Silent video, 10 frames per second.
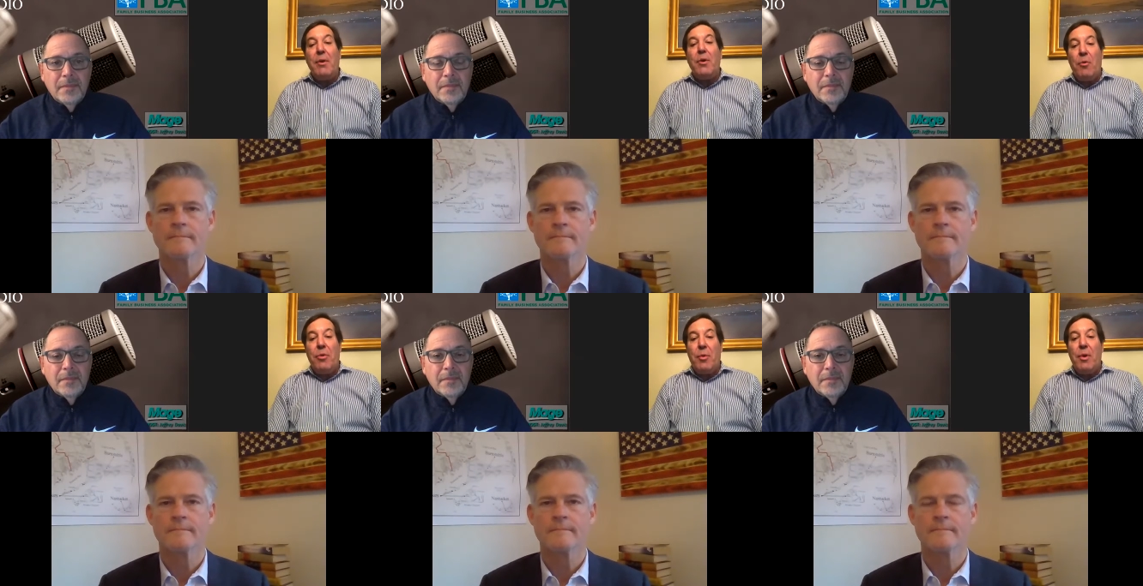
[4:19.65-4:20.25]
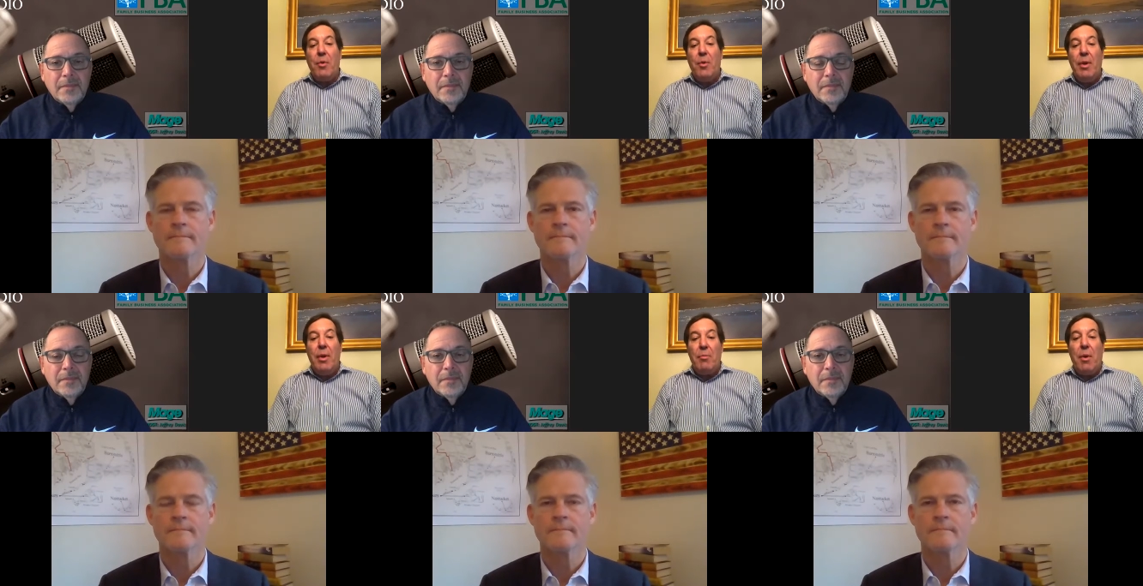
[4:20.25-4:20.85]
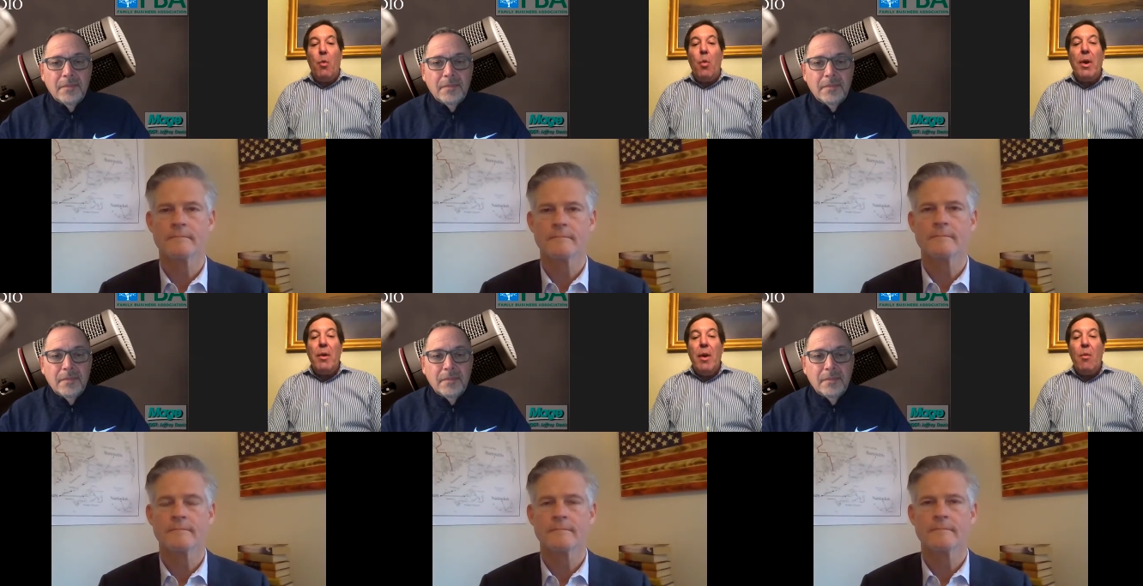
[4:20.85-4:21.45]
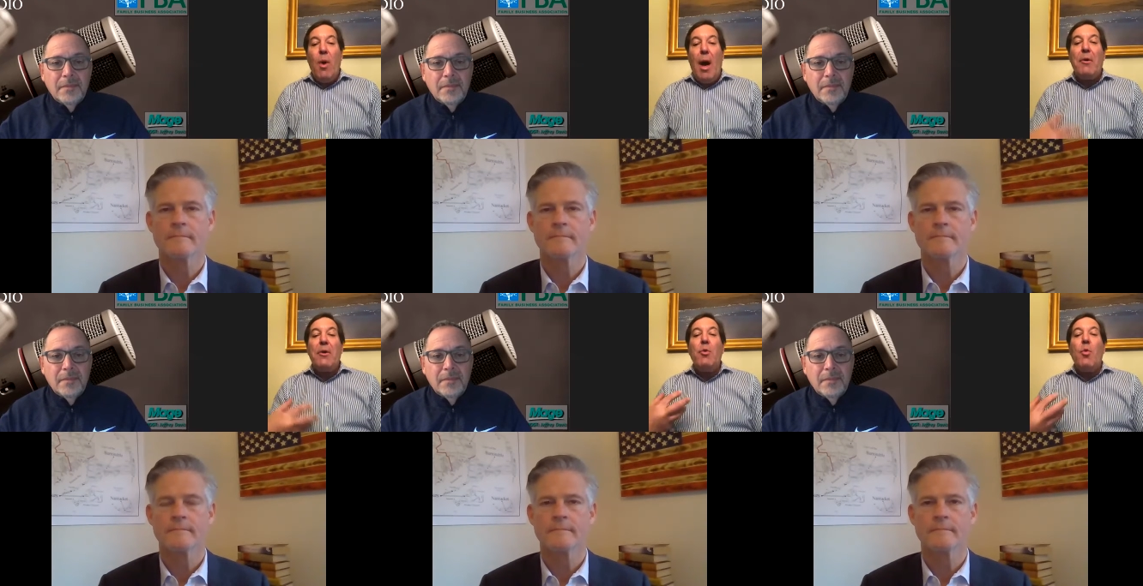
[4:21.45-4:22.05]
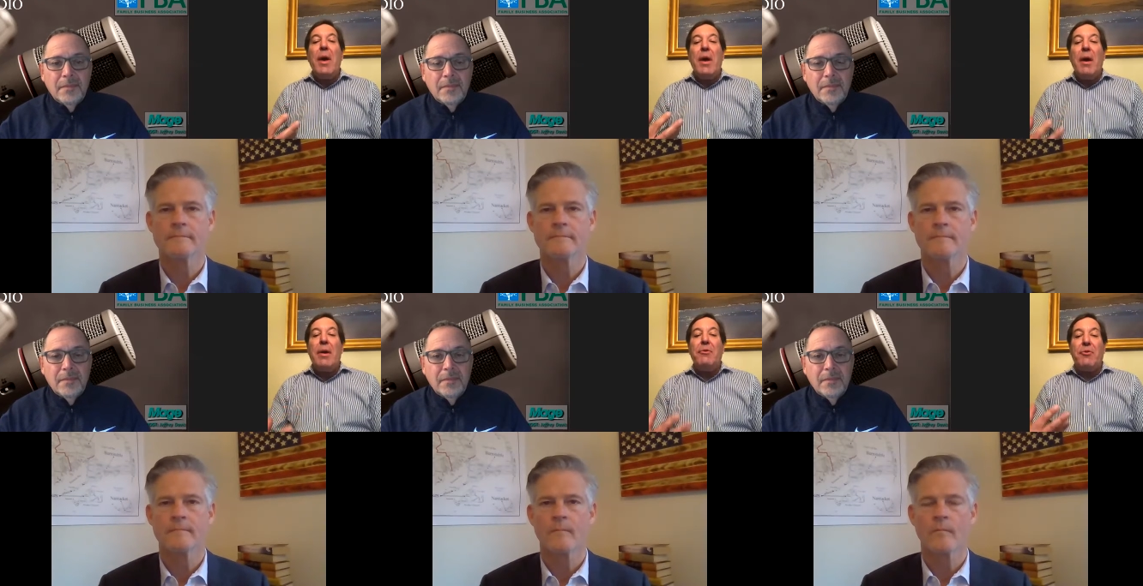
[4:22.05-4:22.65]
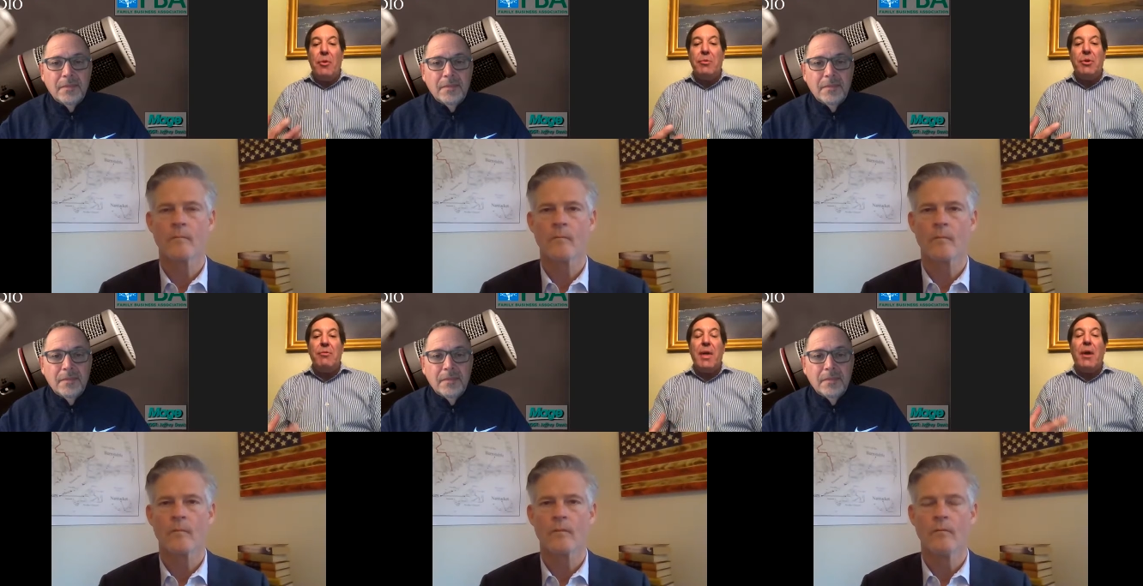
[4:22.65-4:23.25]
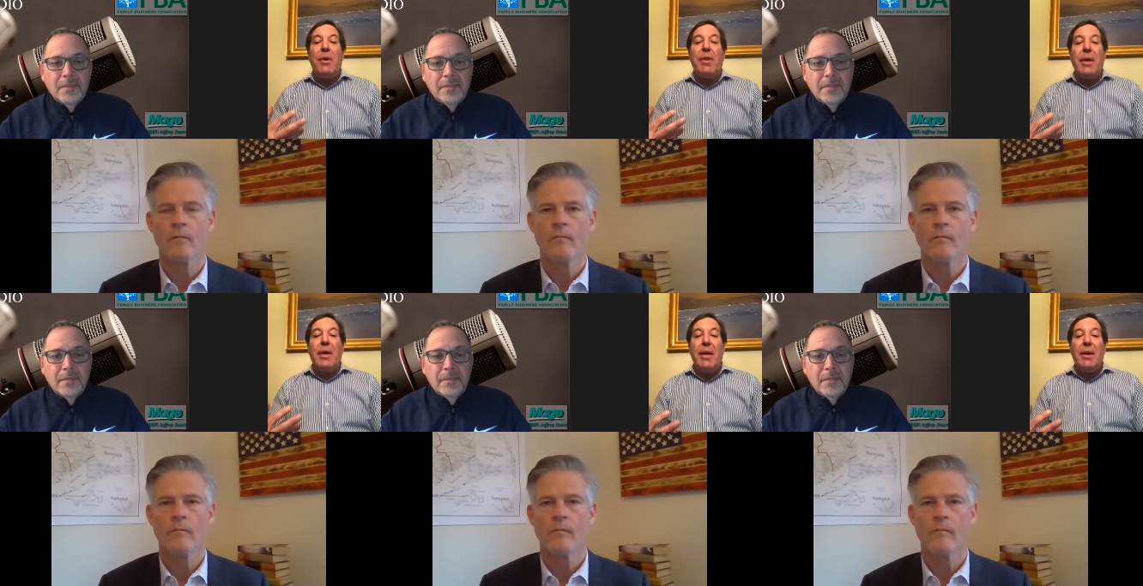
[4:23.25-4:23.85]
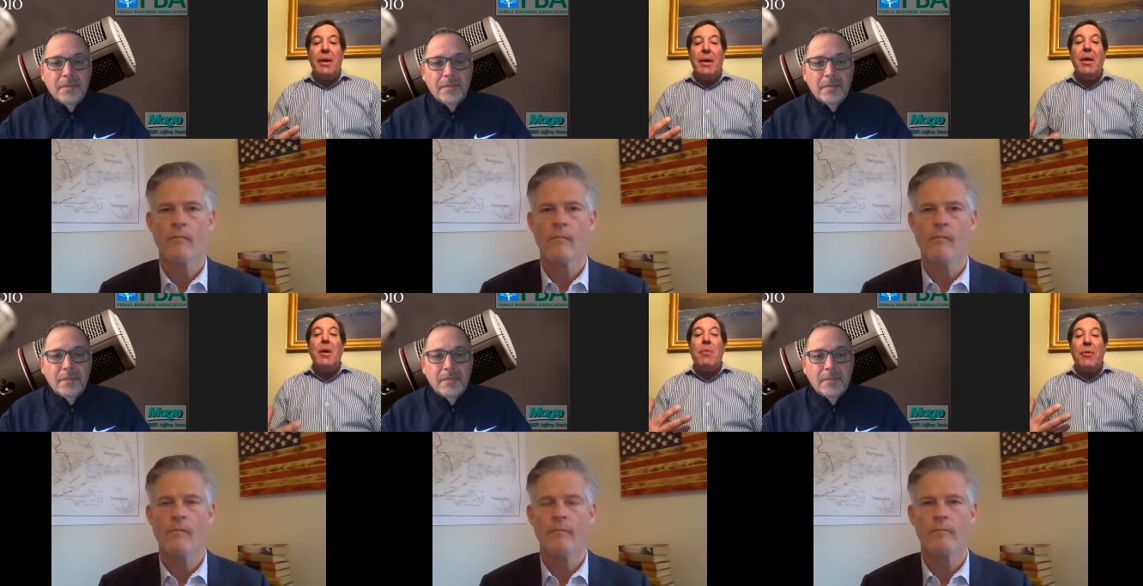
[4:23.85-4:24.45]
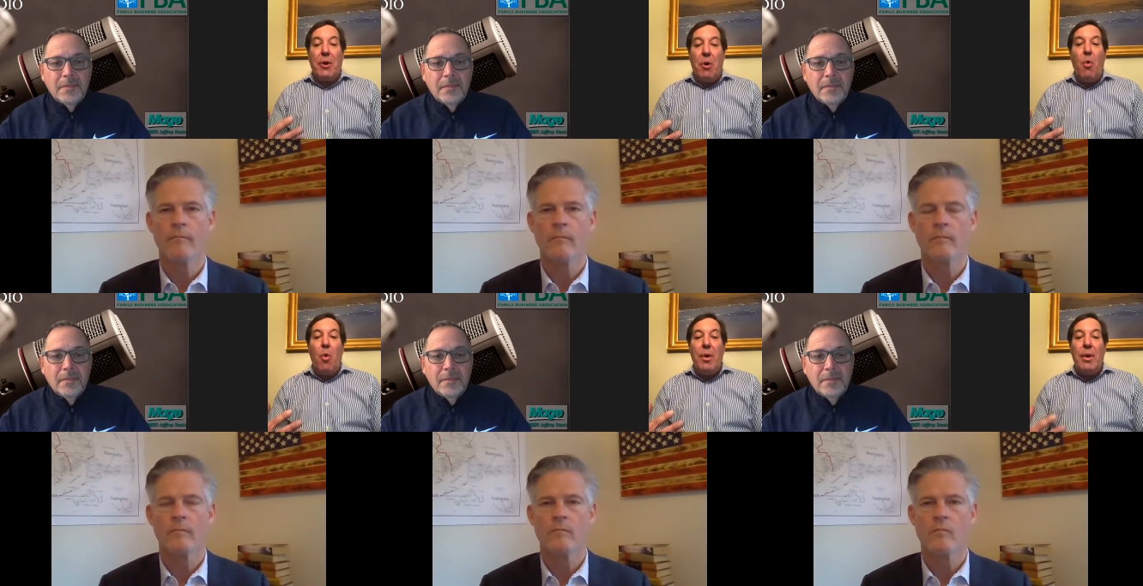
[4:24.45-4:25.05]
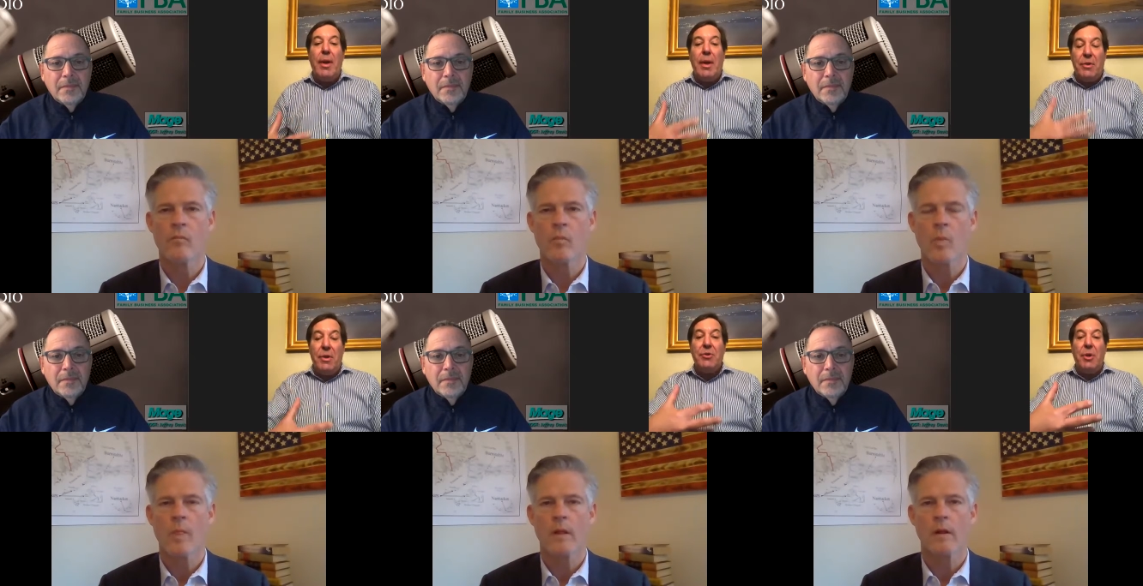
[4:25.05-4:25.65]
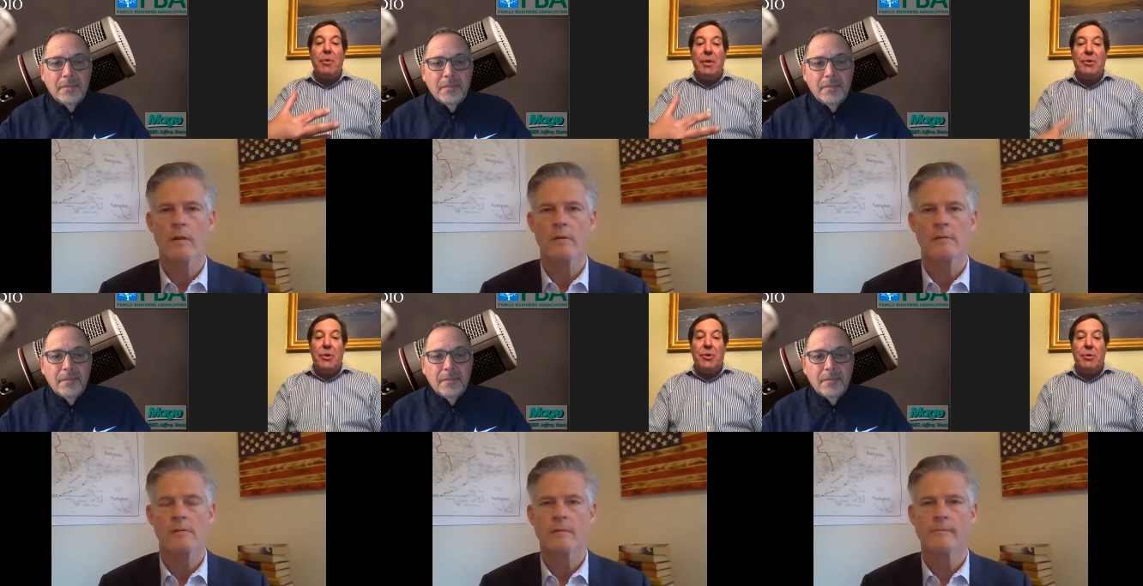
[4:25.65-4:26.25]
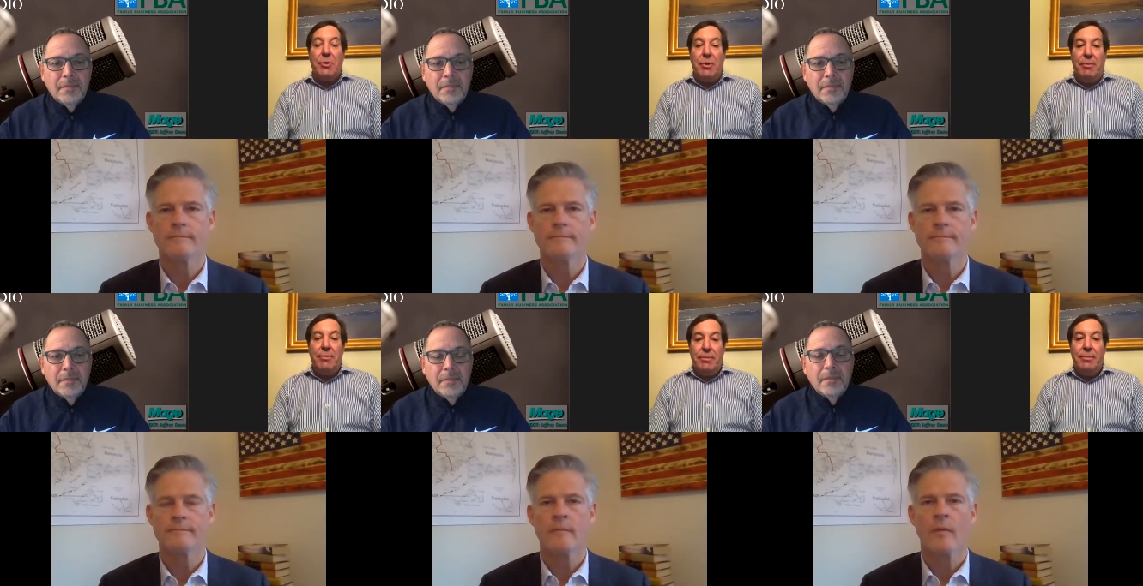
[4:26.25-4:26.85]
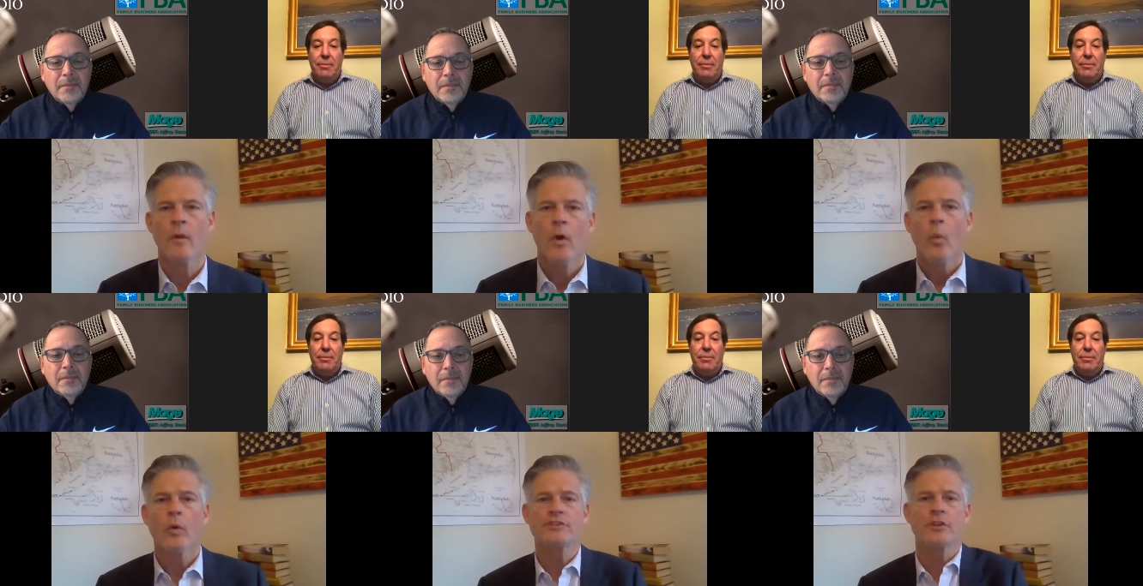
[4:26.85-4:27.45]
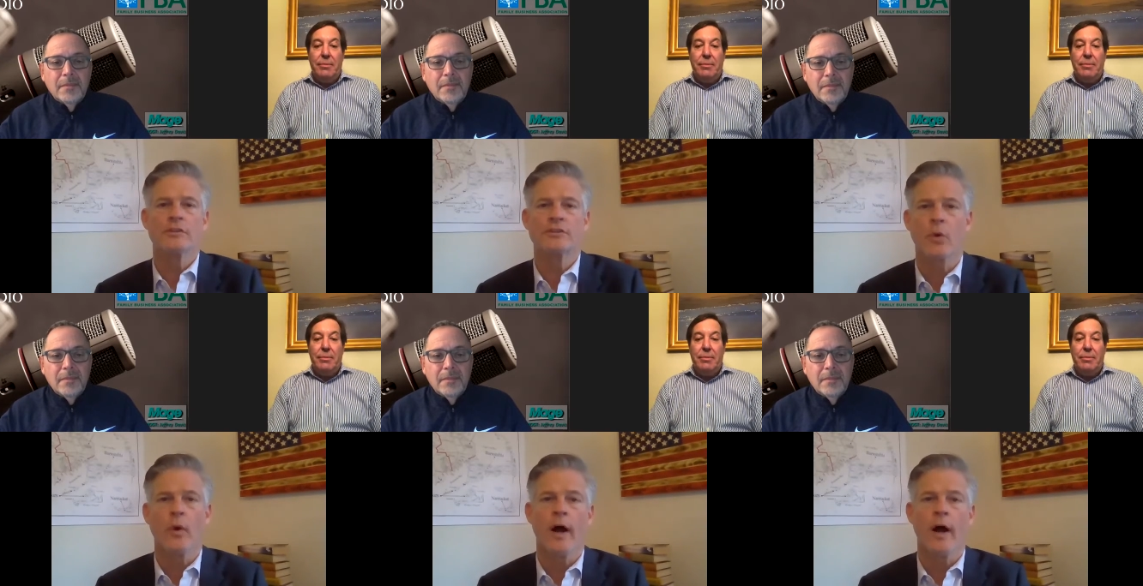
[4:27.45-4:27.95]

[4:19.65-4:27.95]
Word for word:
Speaker 1: go through, but what, how do you weigh on in terms of not only the candidate, but the court and some of these issues?
Speaker 2: Well, so, so